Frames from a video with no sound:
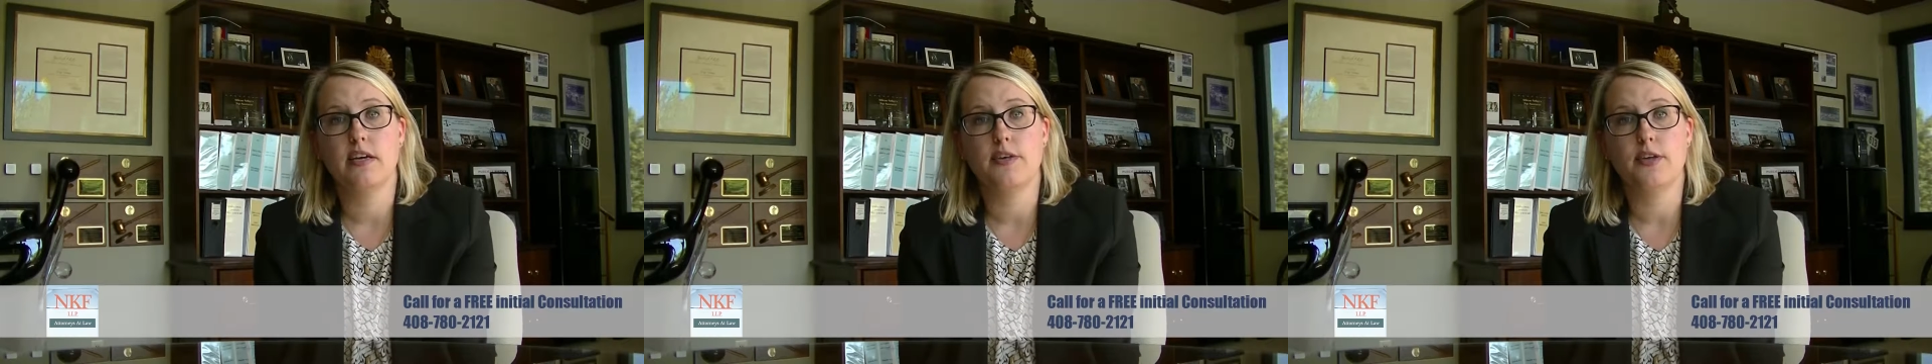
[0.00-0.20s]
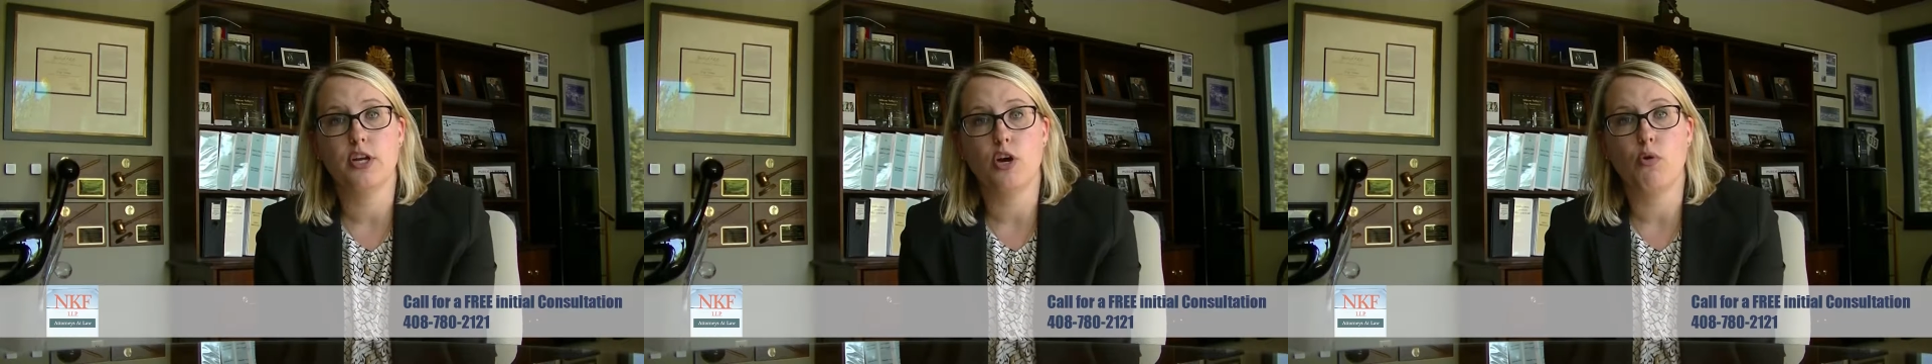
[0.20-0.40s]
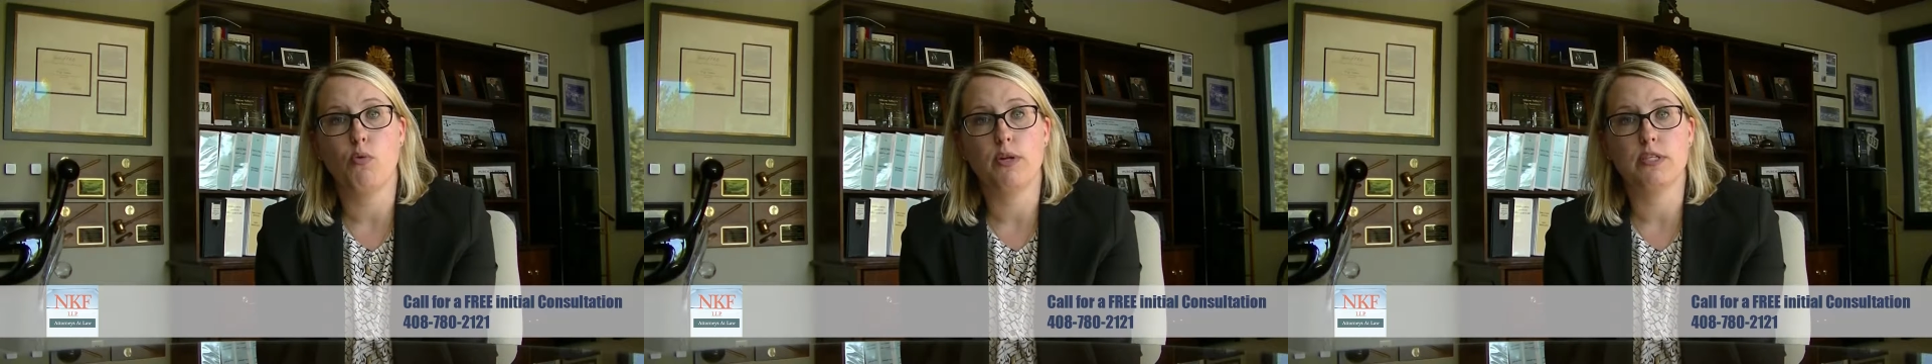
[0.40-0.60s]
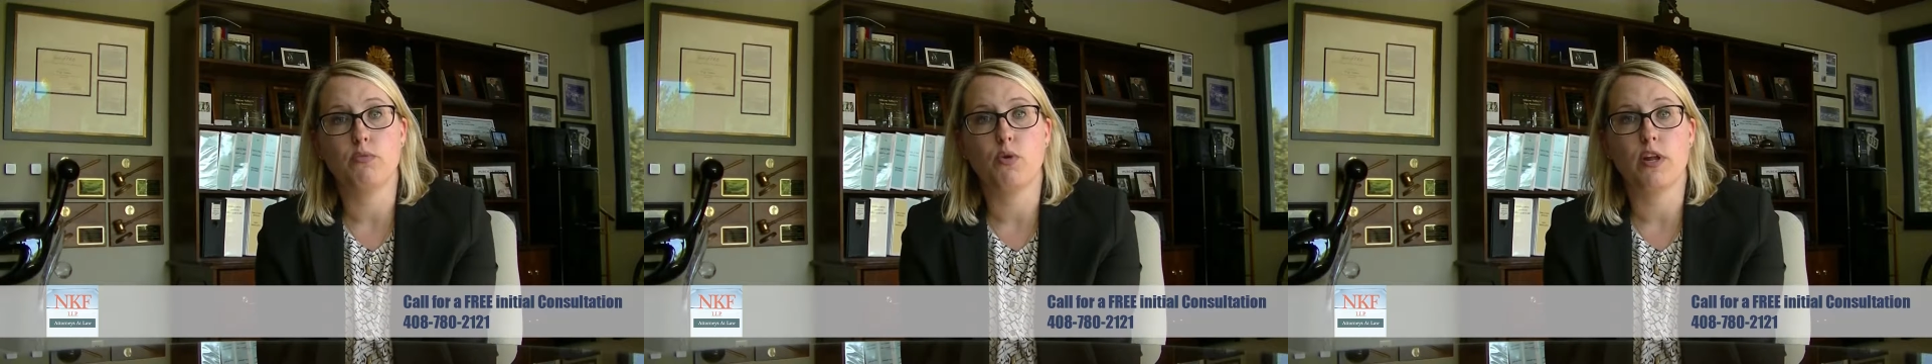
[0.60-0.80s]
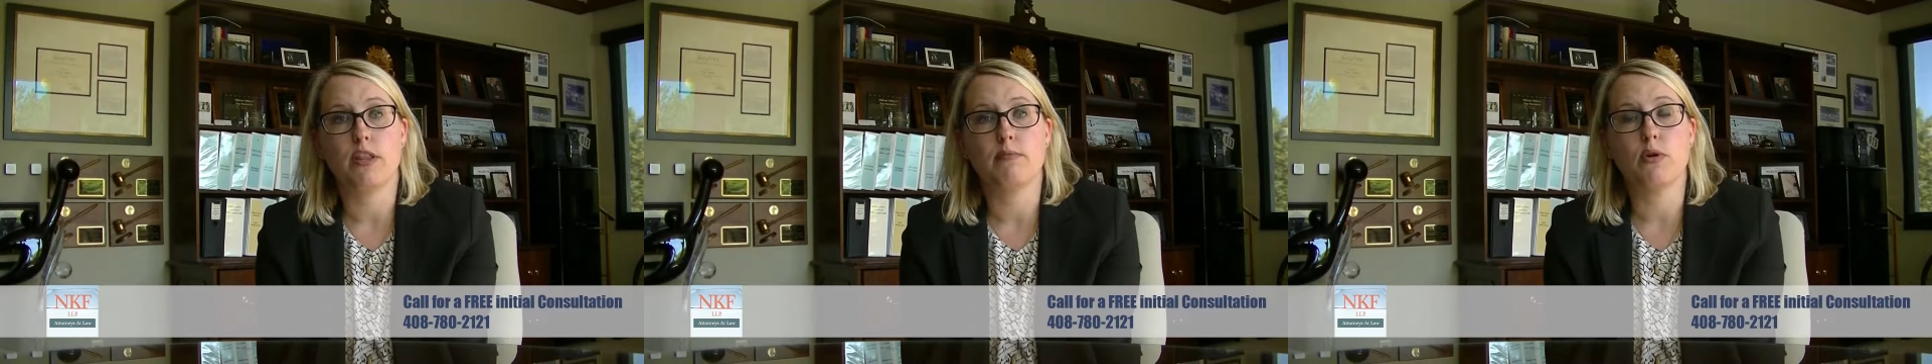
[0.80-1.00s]
it's
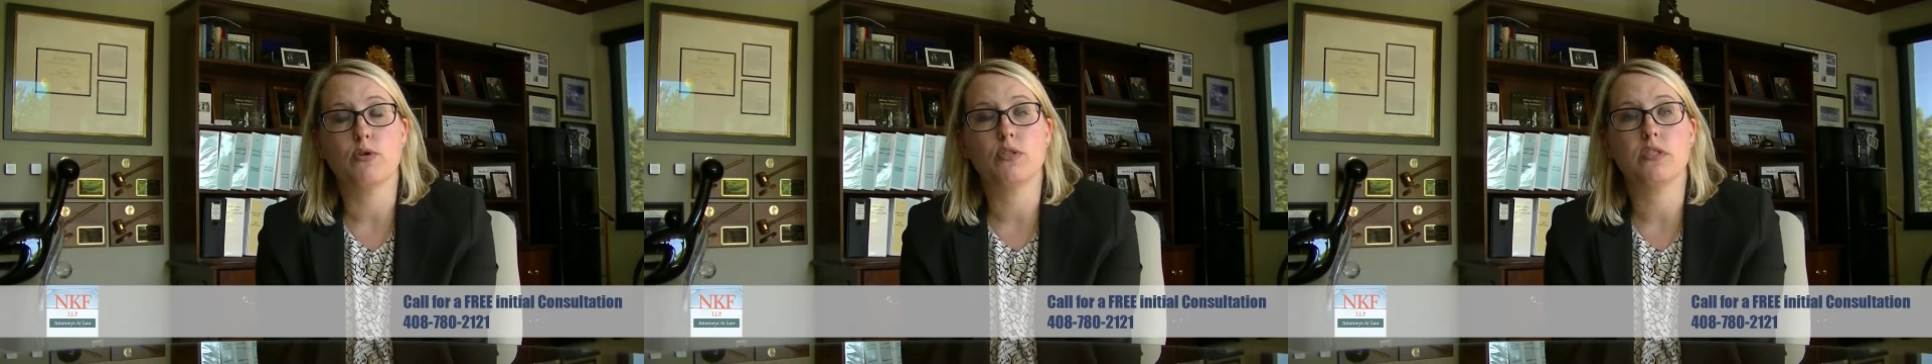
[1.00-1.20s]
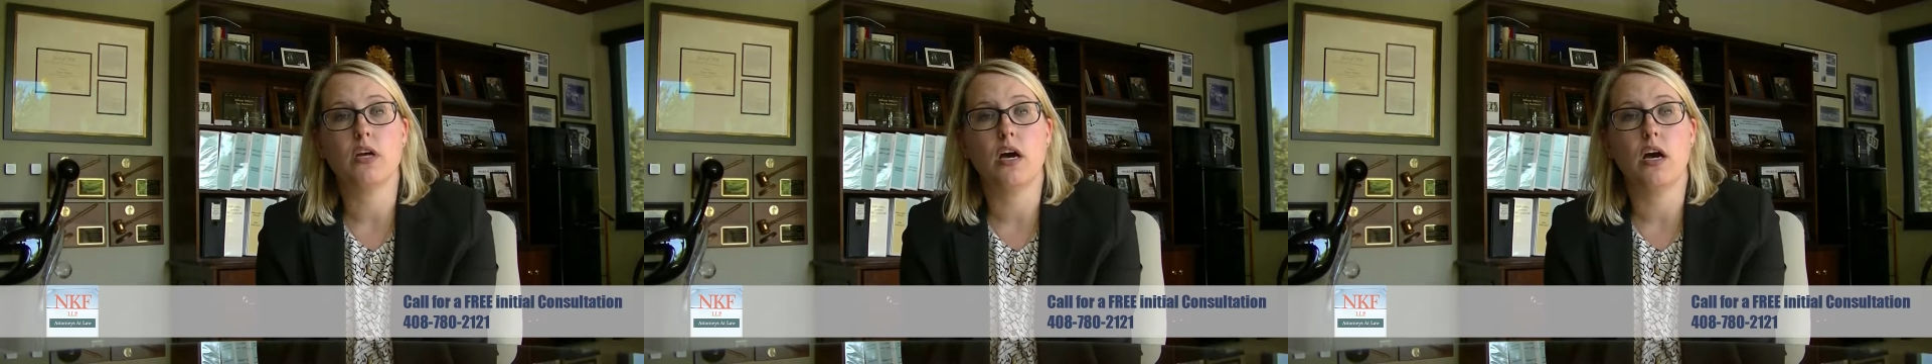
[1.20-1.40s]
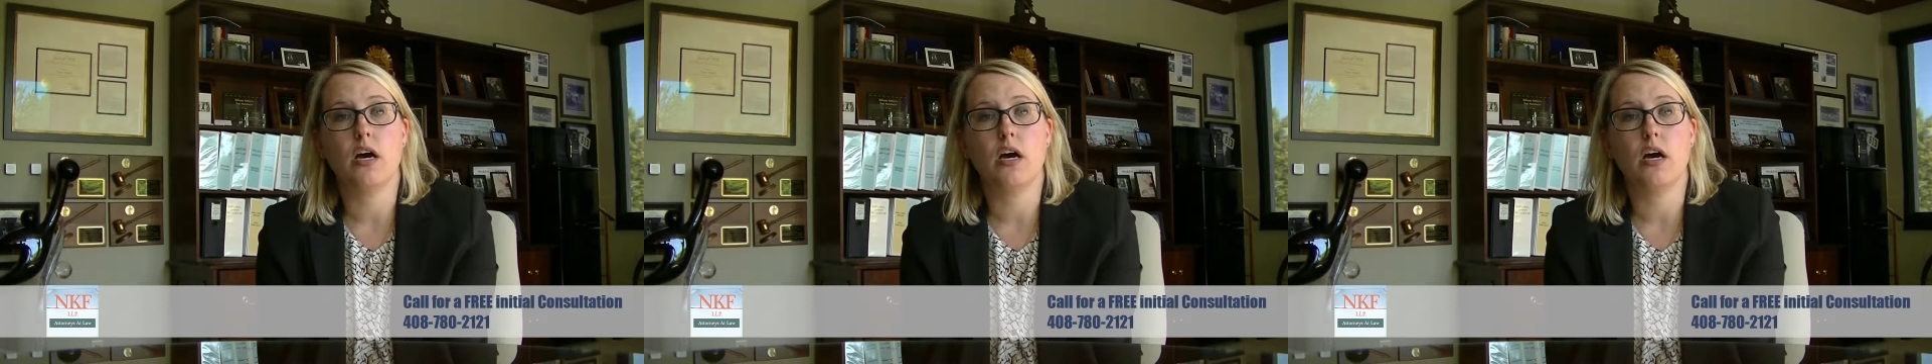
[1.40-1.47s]
one of the most